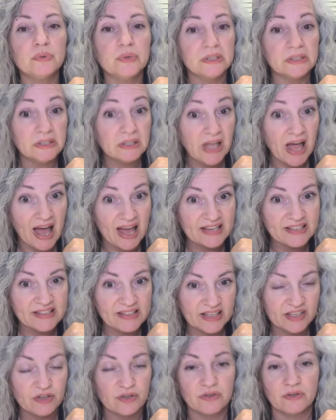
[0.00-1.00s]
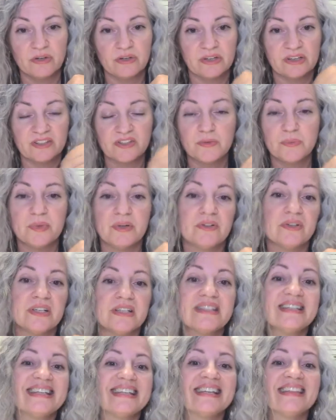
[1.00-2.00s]
realize that you're
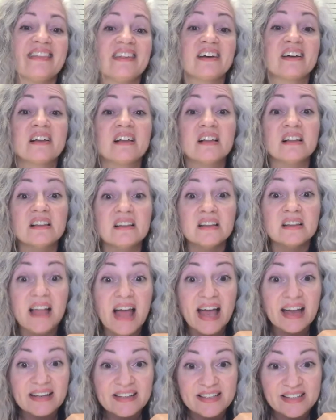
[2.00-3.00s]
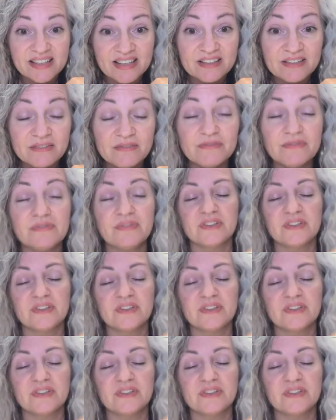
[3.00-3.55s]
experiencing the collective,